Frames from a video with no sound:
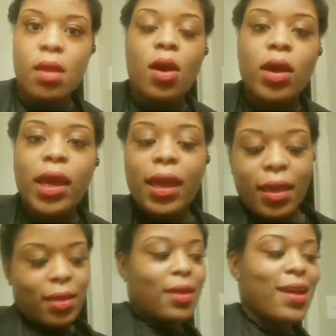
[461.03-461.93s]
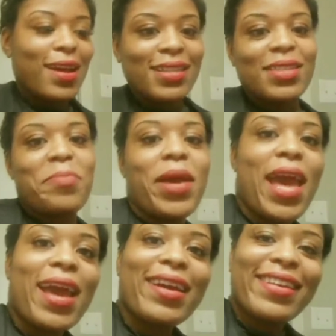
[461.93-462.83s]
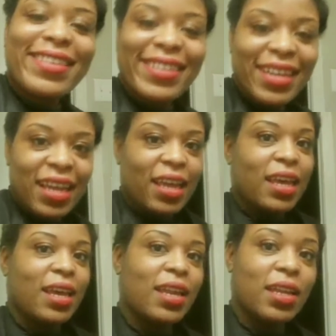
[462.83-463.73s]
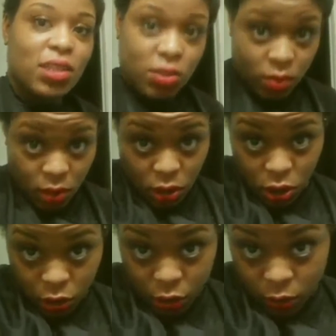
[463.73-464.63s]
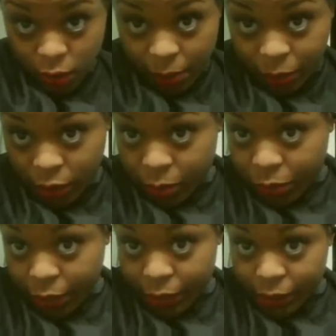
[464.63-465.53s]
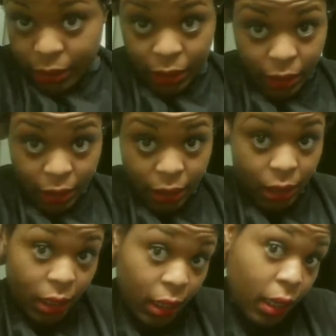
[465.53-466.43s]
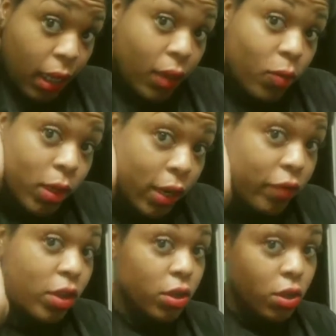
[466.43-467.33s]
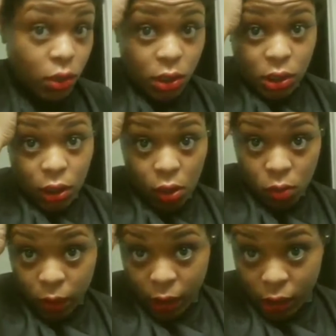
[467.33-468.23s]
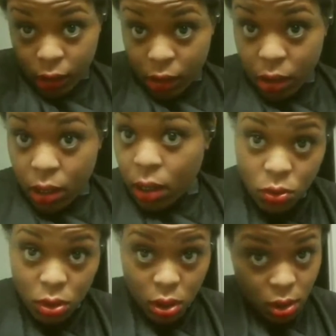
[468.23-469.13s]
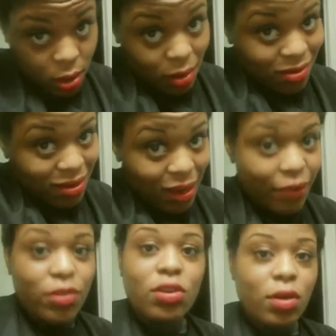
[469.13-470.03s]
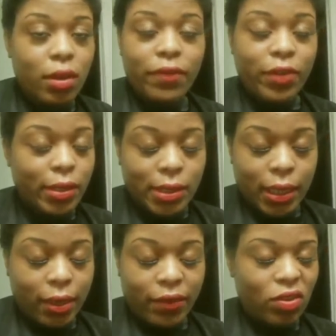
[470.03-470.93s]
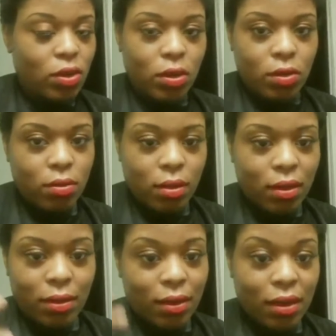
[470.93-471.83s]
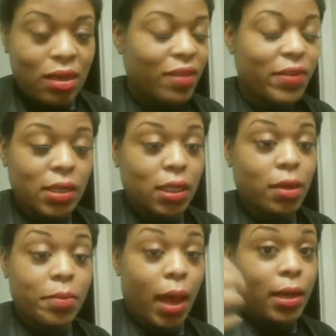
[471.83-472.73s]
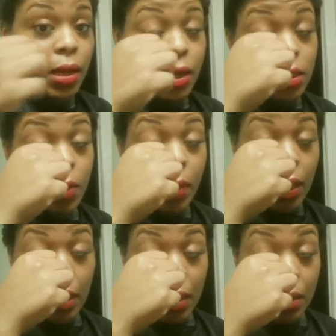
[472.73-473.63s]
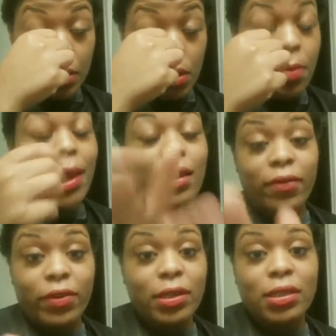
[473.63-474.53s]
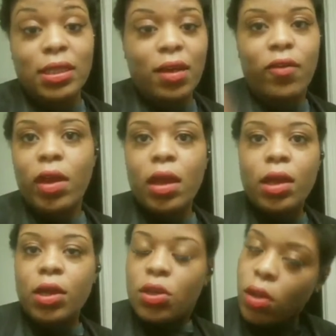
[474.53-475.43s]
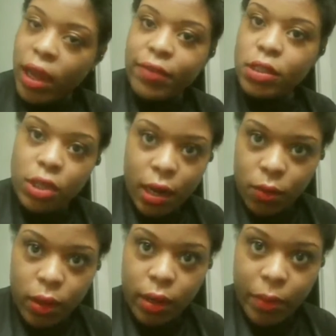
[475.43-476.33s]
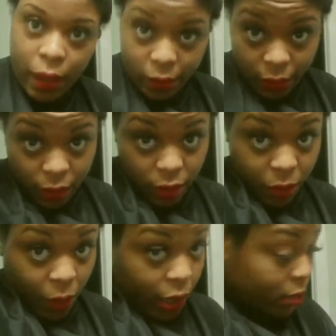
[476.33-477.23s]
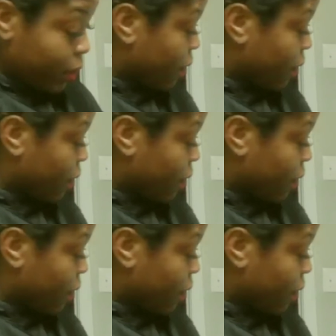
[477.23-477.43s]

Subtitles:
Okay, guys, I'm back. And I just wanted to show you, I put the braids in. And whenever you're doing the sewing, if you're doing it for yourself, you don't, and even if somebody else, but, you know, mainly for yourself, you don't have to try to worry about the parts